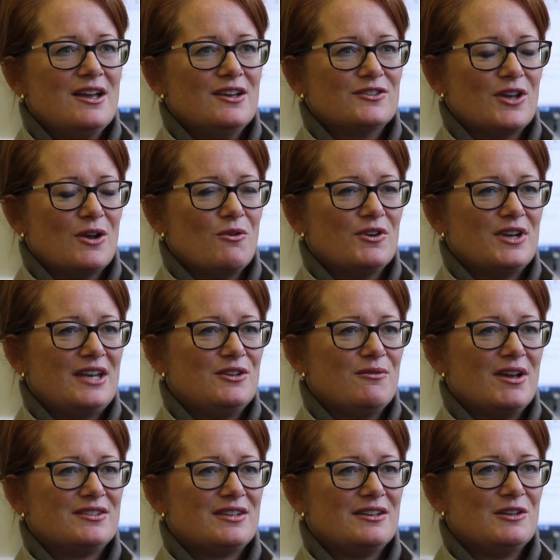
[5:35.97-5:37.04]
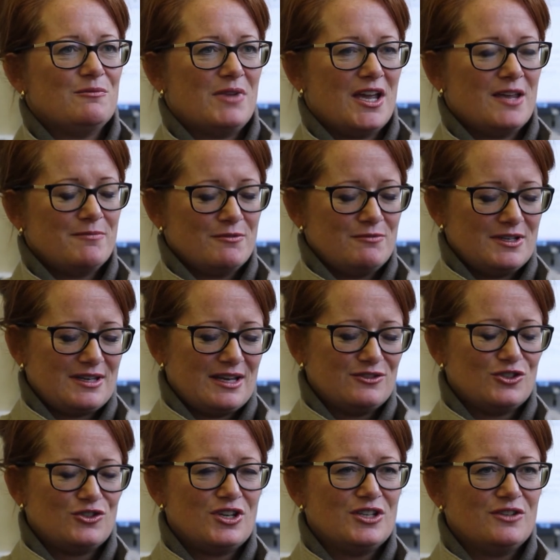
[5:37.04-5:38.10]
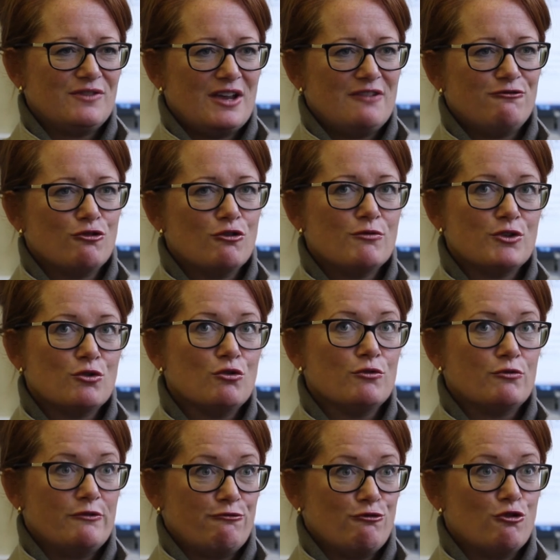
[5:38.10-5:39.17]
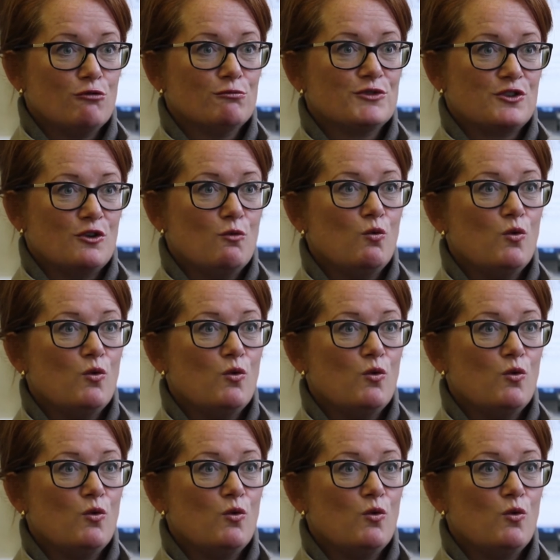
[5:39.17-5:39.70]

So on NUS heading paper, we sent a sheet of A4 with all the reforms that